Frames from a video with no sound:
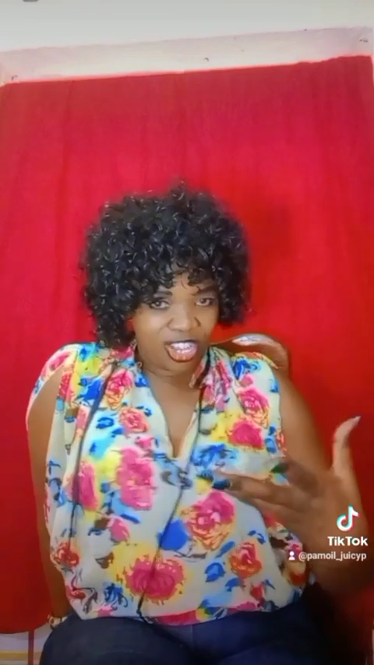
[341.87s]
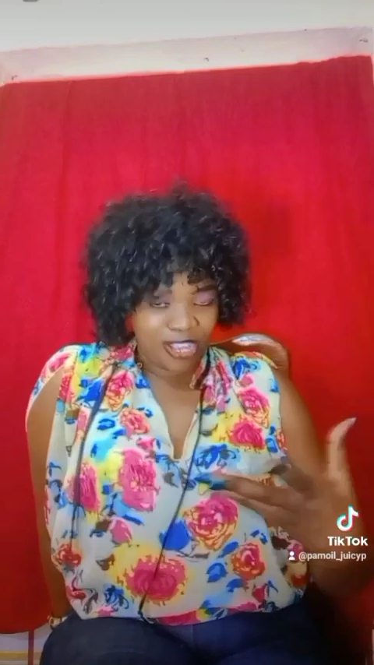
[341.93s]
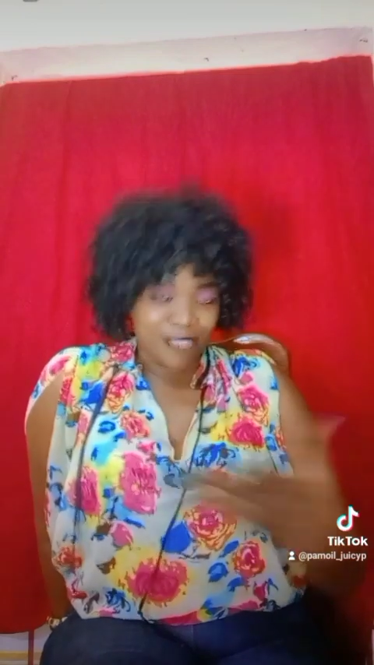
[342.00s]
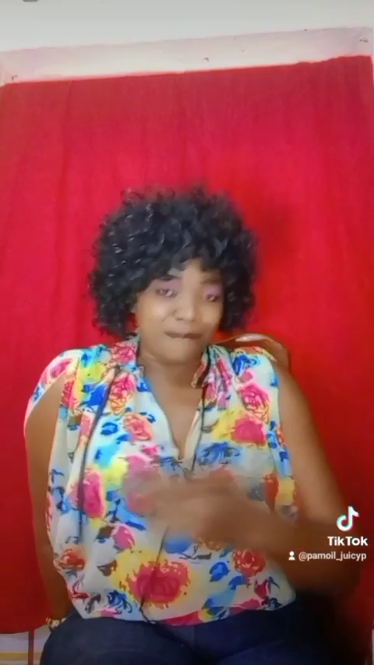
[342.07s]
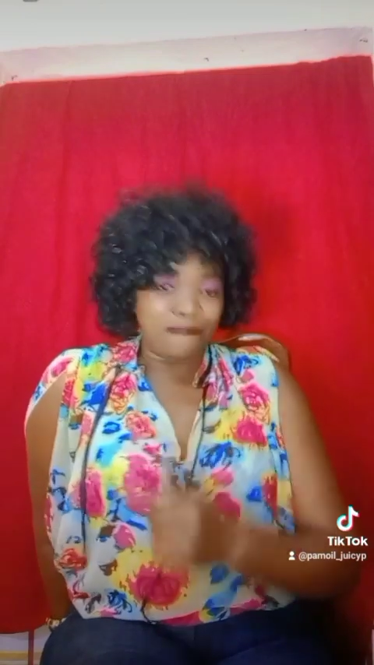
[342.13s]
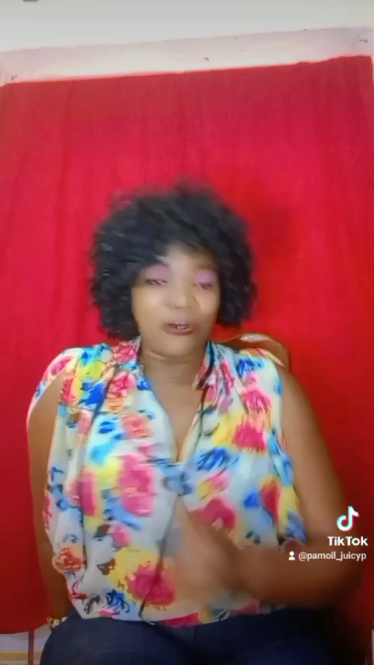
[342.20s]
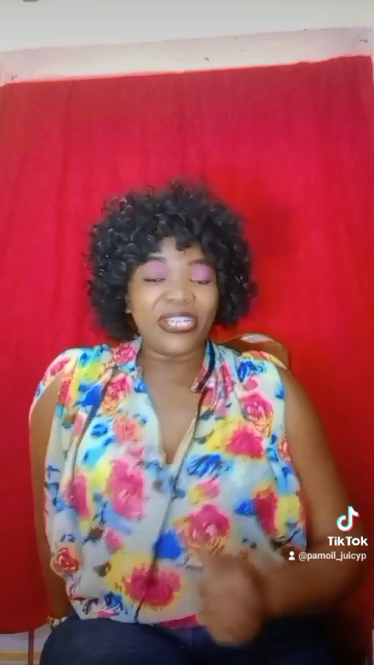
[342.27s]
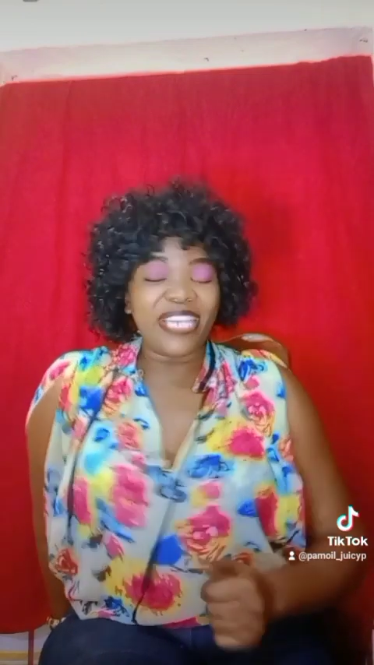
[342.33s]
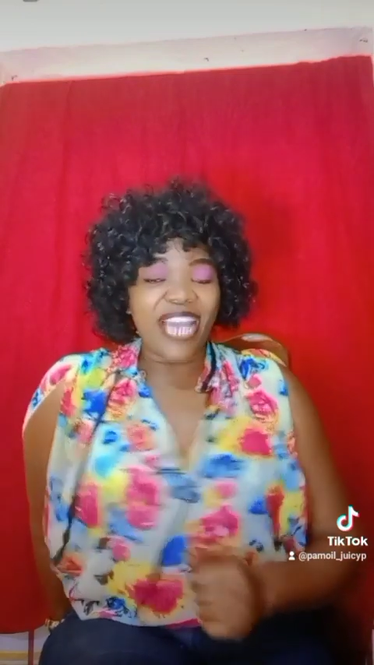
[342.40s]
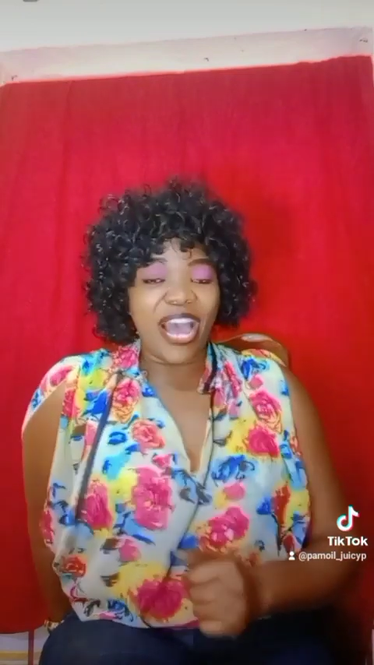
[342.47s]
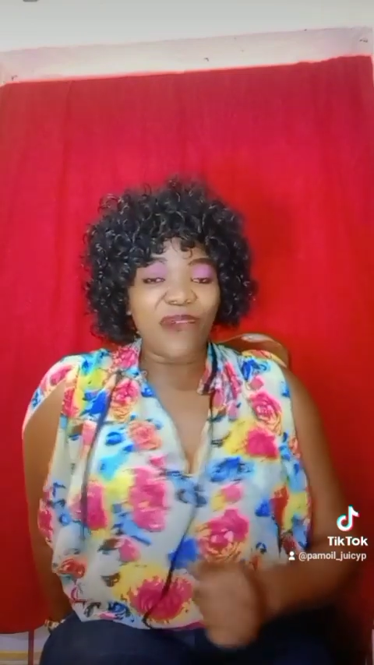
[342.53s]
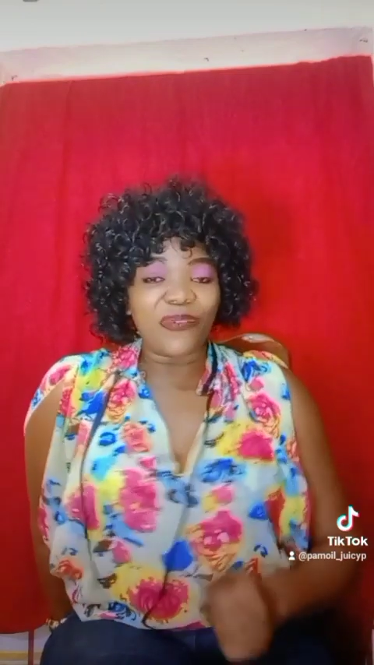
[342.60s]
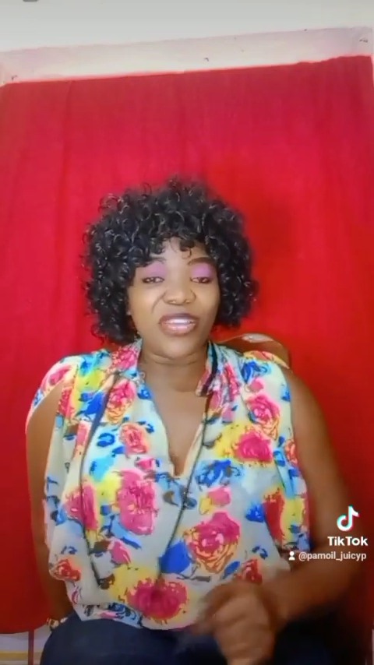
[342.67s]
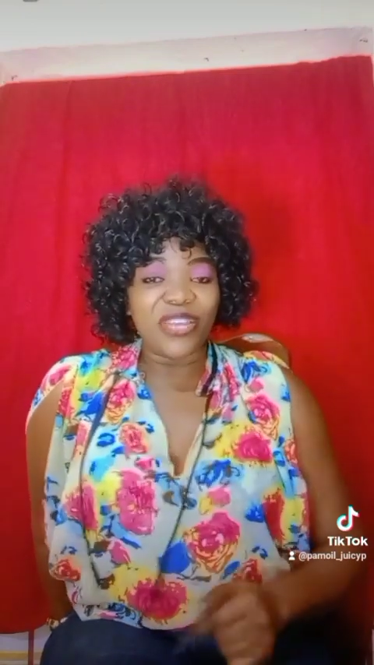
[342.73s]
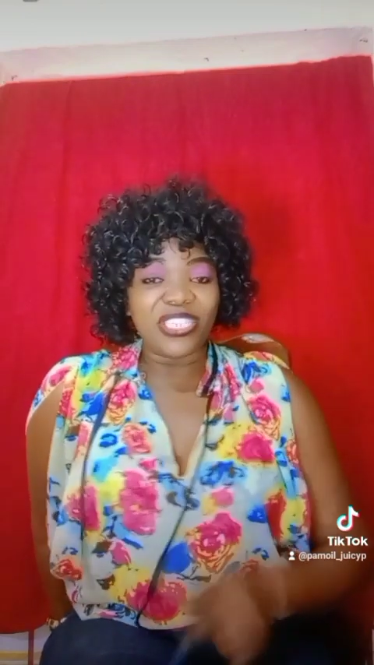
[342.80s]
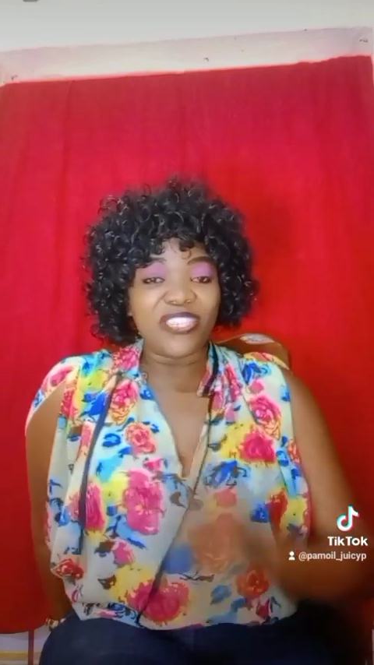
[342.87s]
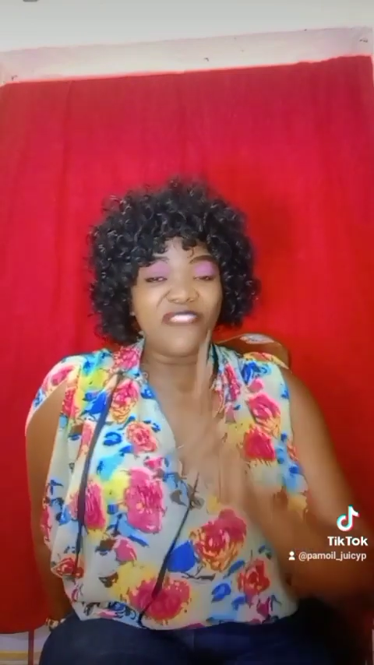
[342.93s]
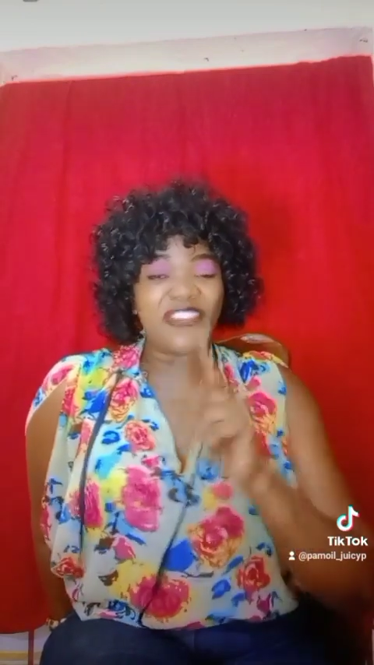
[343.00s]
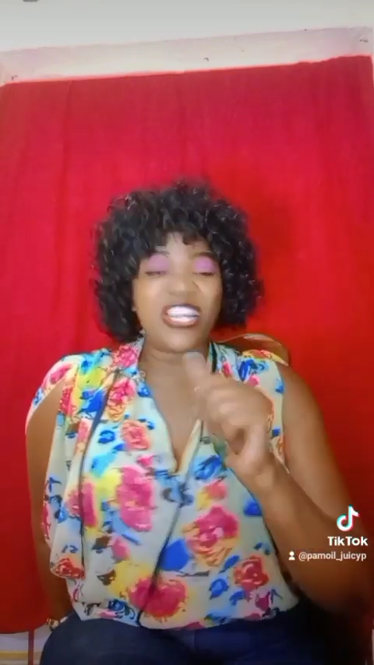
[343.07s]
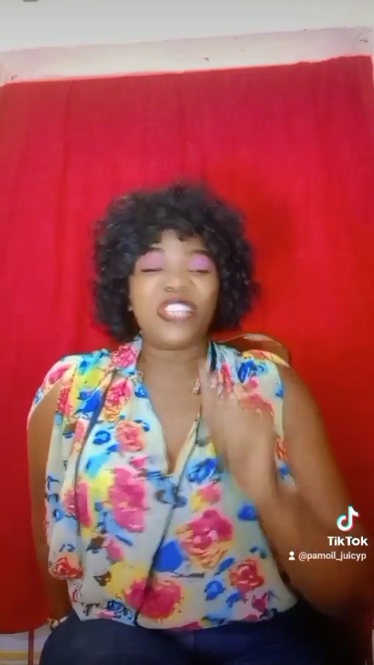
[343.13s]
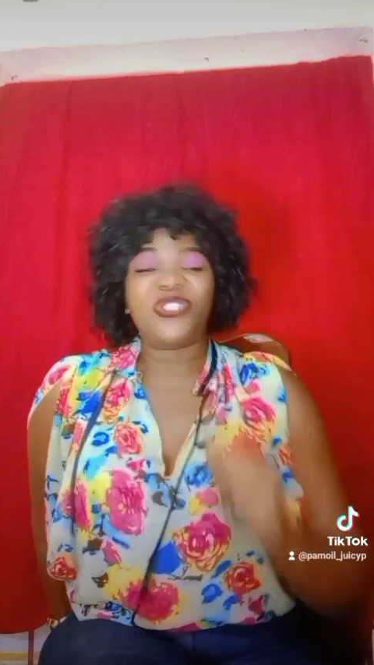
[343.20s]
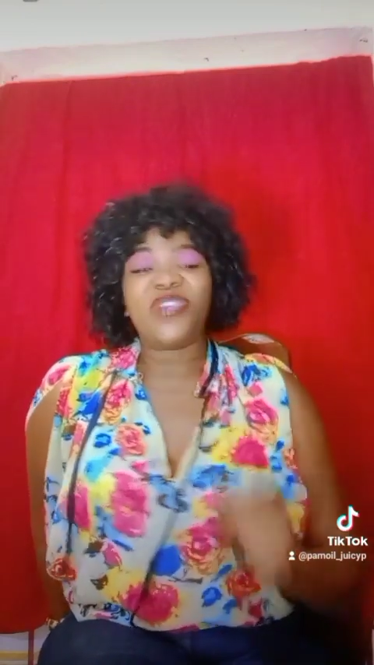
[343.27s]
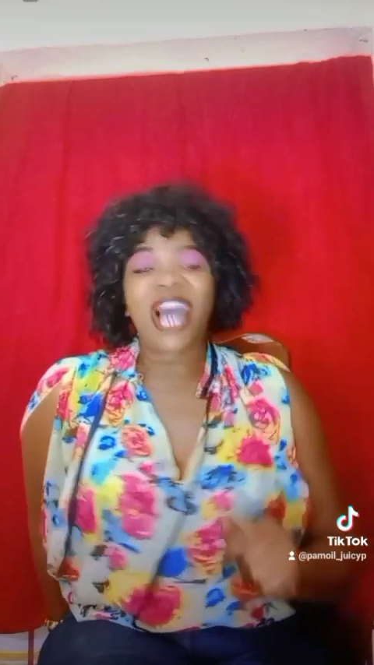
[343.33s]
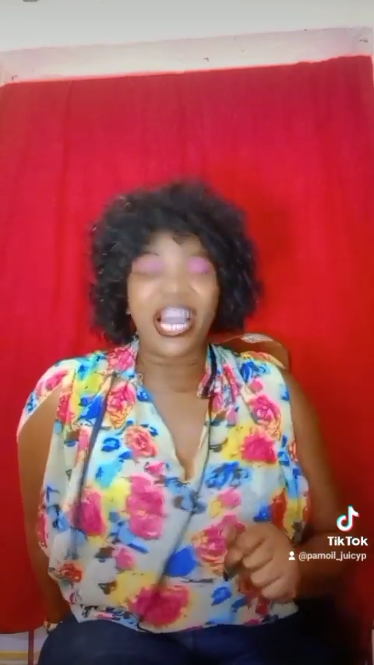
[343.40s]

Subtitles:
his body language, even as you